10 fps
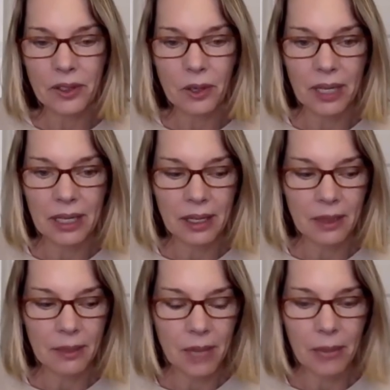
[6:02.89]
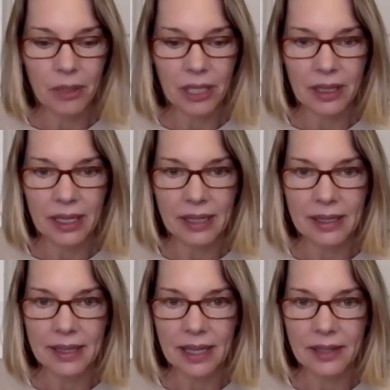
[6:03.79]
So in my book in the
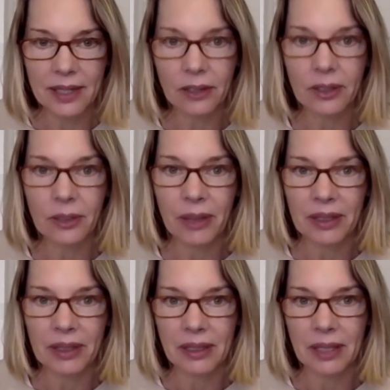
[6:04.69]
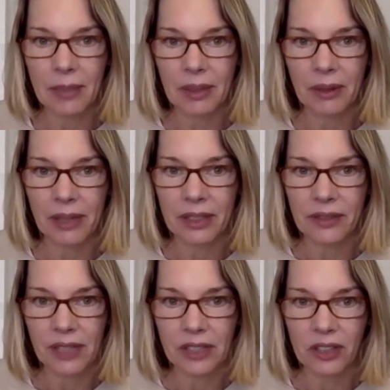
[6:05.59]
1910s, I learned about this club in
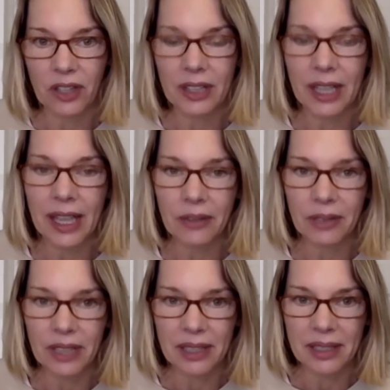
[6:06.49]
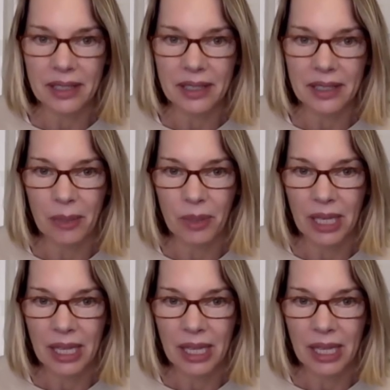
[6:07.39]
Greenwich Village called the Heterodoxy Club.